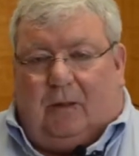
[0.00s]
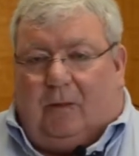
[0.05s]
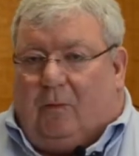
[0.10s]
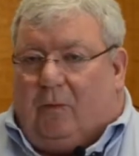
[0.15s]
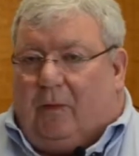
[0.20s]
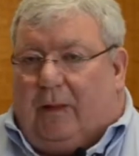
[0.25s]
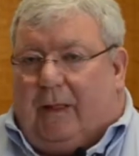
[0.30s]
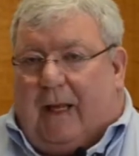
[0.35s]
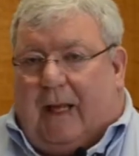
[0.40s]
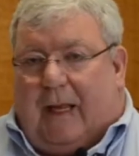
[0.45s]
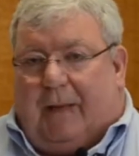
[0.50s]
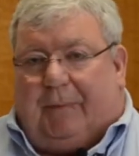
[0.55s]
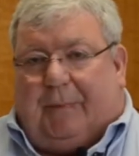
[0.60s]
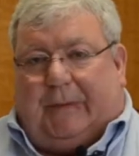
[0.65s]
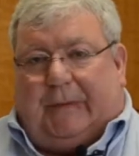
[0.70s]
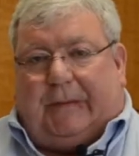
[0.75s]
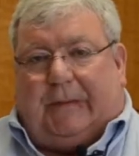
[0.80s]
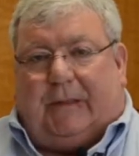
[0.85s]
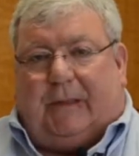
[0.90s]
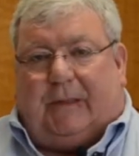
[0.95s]
What
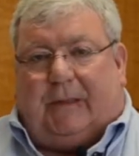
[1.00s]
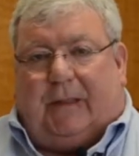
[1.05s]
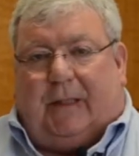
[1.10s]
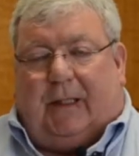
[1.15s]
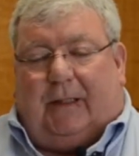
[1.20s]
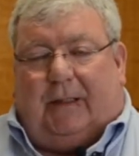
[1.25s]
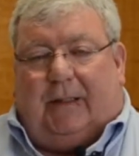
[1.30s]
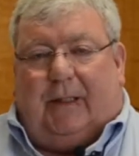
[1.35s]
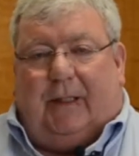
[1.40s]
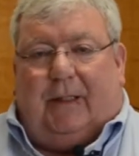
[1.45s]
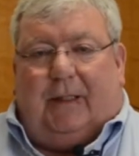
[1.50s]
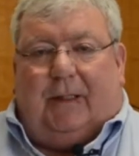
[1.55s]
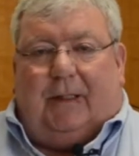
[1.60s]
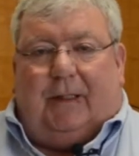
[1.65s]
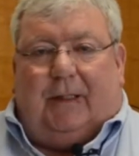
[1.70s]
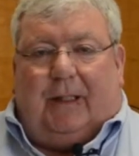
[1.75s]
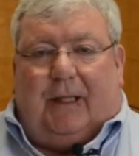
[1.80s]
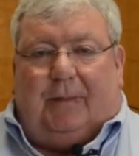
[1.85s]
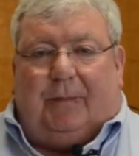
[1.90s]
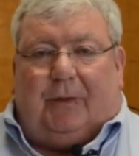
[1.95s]
happens is that
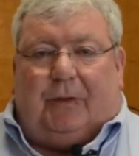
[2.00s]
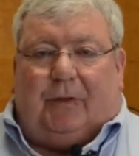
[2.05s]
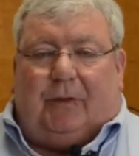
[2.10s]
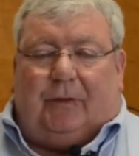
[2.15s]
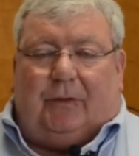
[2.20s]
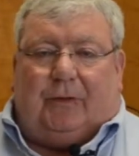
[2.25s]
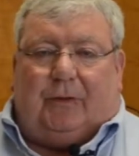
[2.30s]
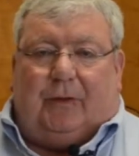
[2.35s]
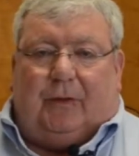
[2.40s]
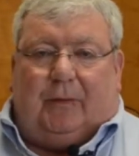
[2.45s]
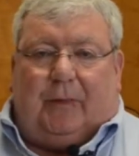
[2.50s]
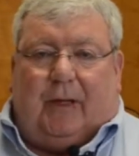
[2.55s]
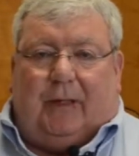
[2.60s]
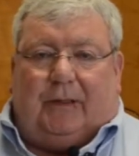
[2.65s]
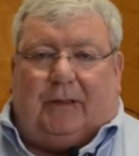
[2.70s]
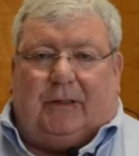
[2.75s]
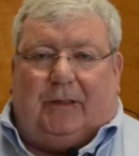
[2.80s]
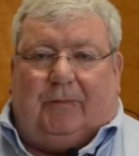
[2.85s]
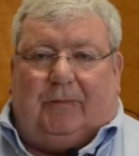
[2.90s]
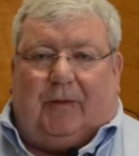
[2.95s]
immature
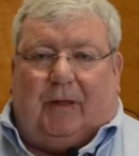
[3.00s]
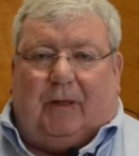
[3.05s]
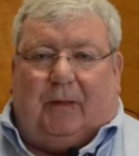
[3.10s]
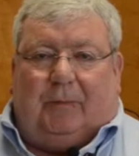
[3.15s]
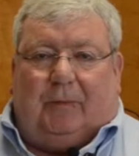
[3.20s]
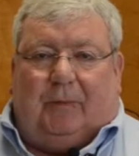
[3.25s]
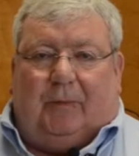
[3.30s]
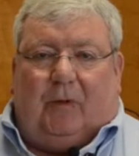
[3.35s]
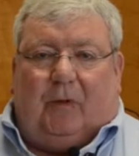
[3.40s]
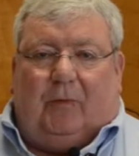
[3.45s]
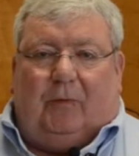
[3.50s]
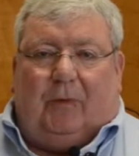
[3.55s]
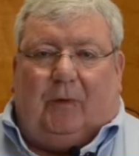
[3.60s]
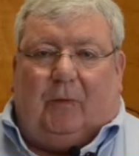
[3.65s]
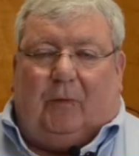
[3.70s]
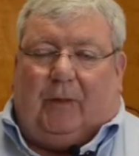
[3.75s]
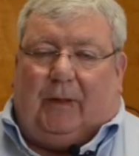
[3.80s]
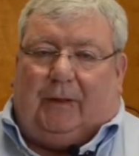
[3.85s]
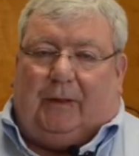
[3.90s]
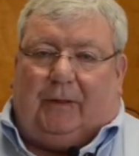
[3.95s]
termites develop over
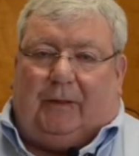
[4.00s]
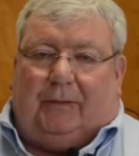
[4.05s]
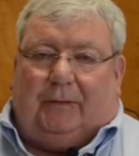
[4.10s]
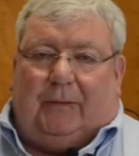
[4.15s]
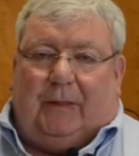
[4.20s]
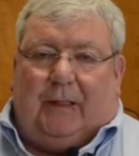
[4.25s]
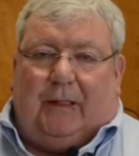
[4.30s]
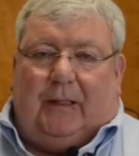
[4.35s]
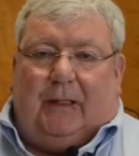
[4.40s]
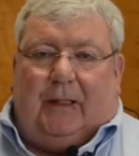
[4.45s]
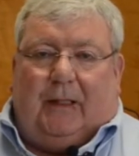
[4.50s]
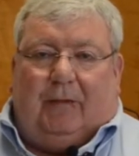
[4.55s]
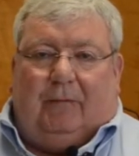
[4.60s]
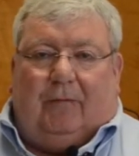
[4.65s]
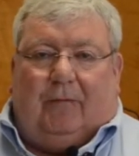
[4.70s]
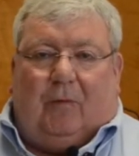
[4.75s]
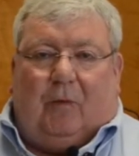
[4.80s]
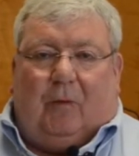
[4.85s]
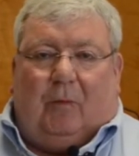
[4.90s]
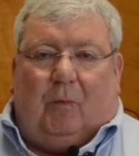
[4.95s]
the winter
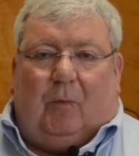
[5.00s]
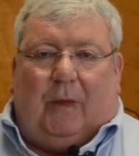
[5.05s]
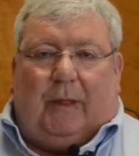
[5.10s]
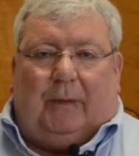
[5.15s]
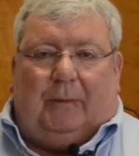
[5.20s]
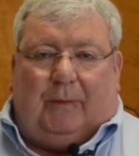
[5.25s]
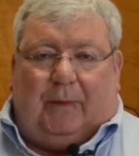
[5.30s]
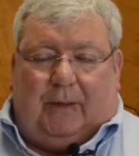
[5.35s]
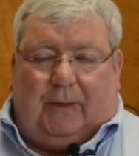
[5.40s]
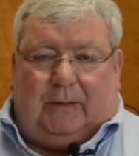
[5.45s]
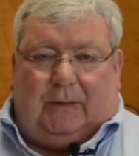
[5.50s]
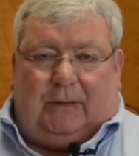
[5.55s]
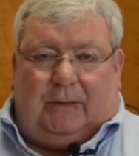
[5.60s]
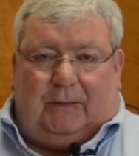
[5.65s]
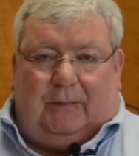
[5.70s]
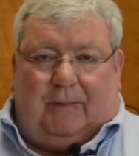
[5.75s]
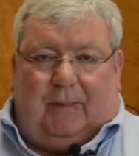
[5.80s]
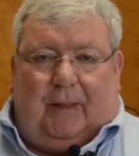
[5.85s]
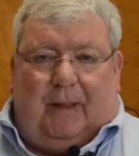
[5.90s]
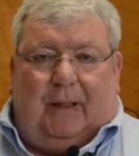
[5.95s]
and form wing buds.
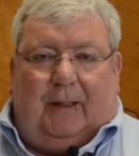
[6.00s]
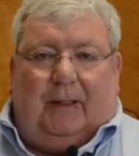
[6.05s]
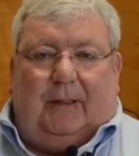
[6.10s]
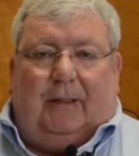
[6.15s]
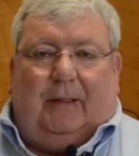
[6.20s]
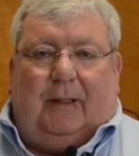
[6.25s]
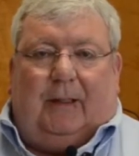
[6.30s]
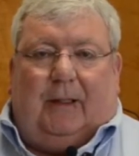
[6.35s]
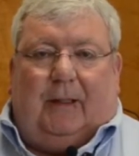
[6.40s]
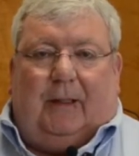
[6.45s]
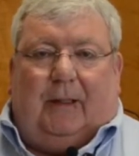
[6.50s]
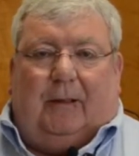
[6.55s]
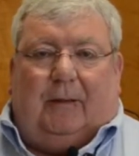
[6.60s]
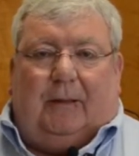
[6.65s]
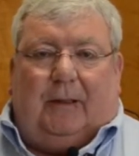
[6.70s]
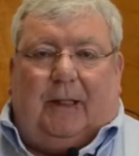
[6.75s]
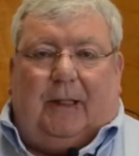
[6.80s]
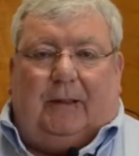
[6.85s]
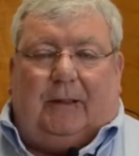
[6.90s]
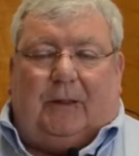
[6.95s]

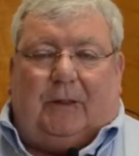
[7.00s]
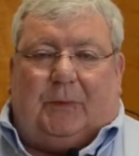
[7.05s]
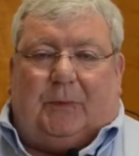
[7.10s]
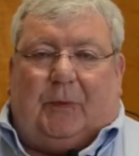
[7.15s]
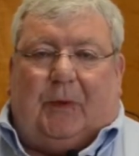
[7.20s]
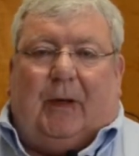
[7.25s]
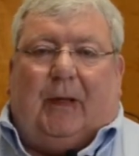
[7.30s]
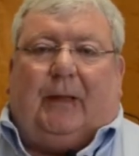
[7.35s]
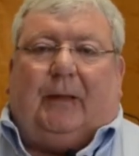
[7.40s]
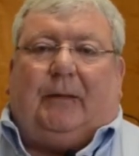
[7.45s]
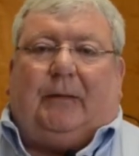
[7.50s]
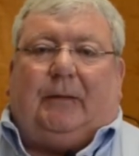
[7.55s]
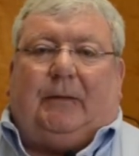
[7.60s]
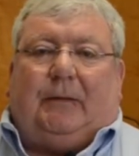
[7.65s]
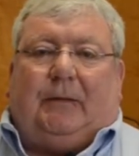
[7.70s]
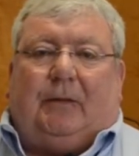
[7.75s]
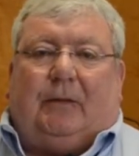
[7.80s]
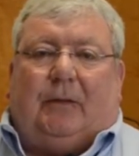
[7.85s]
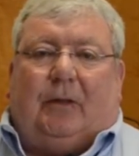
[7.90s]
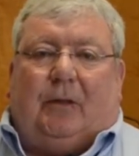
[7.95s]
In the spring,
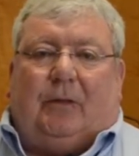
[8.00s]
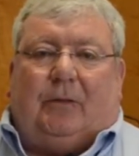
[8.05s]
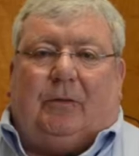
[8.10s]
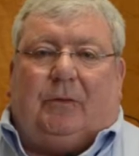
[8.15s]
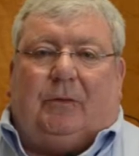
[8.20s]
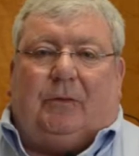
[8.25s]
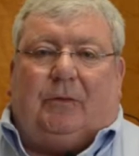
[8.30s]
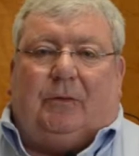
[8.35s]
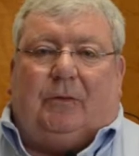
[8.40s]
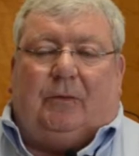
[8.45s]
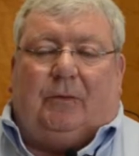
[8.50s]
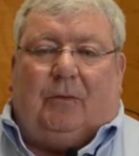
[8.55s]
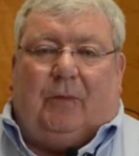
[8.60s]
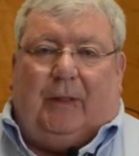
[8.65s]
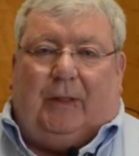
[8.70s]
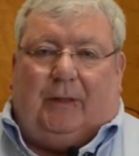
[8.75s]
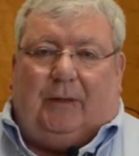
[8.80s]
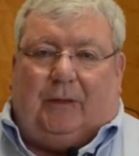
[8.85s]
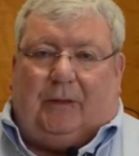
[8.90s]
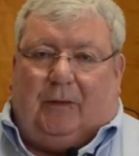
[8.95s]
those
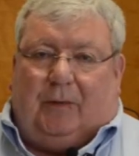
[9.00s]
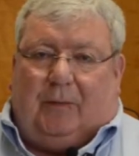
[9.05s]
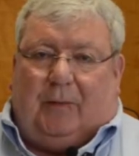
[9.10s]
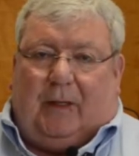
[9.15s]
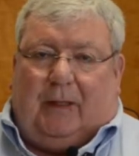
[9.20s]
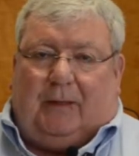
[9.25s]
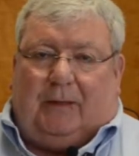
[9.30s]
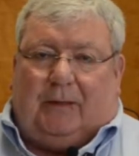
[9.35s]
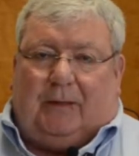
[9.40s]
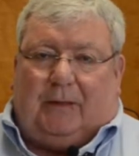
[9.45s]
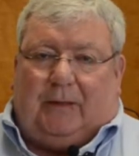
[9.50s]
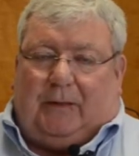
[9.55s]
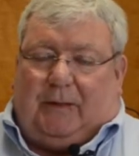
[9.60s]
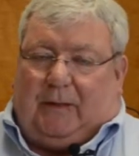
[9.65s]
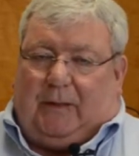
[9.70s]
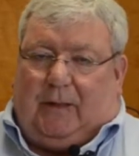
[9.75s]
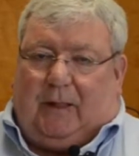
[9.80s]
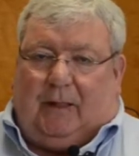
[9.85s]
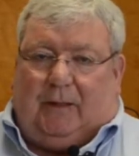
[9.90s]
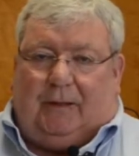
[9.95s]
wing termites
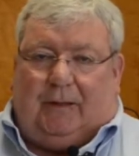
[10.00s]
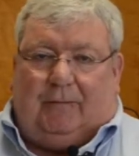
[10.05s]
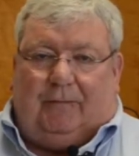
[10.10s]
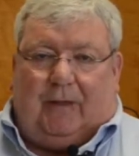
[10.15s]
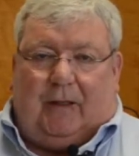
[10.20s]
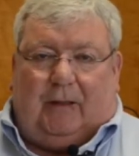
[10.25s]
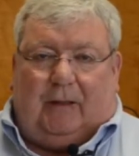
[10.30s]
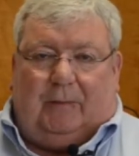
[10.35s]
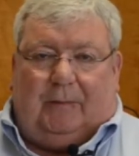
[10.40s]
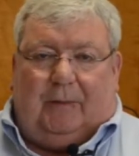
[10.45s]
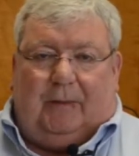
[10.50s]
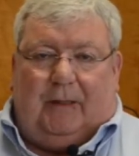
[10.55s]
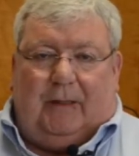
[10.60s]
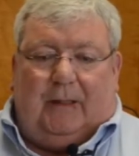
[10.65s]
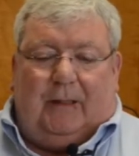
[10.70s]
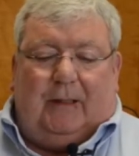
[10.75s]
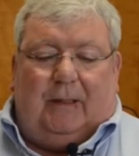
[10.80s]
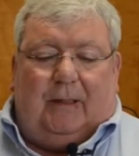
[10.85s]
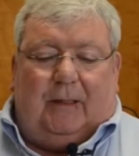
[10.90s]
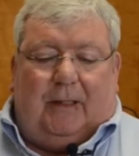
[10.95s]
develop
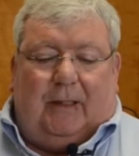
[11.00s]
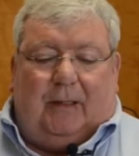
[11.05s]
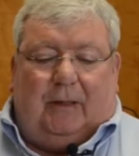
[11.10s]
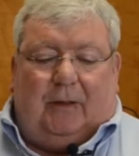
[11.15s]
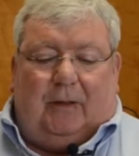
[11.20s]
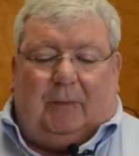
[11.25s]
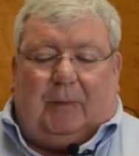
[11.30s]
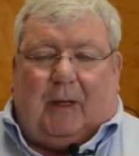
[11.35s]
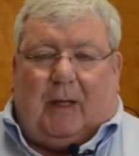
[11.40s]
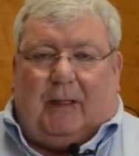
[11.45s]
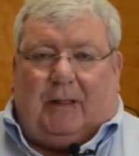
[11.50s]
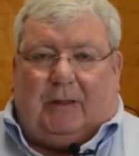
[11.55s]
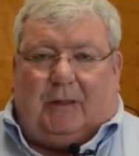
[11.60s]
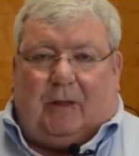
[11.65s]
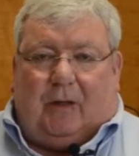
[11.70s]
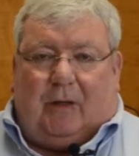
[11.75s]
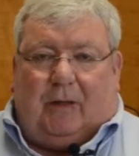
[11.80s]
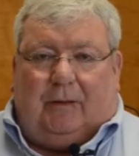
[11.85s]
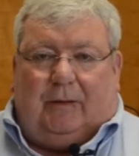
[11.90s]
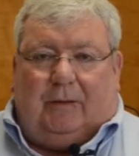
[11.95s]
and their bodies
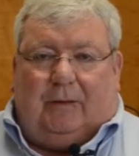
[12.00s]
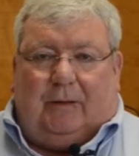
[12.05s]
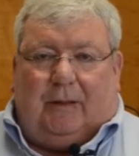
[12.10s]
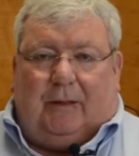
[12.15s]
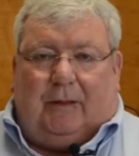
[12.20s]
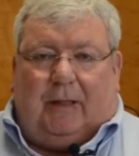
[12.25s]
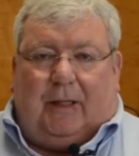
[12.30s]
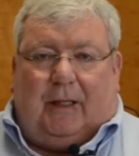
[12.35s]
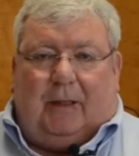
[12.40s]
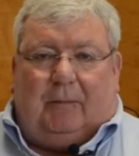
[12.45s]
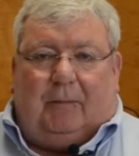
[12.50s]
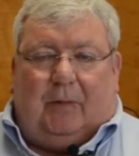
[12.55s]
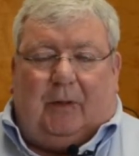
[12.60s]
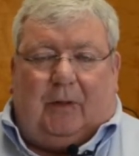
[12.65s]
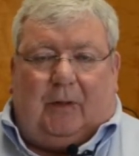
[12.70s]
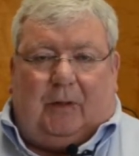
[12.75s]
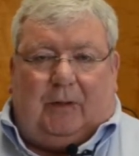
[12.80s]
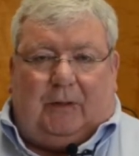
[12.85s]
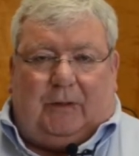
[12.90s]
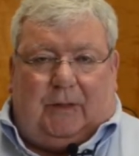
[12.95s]
harden, and they
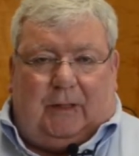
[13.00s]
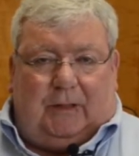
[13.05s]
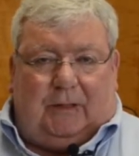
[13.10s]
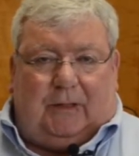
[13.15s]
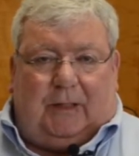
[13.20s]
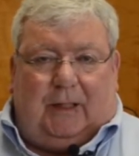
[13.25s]
emerge as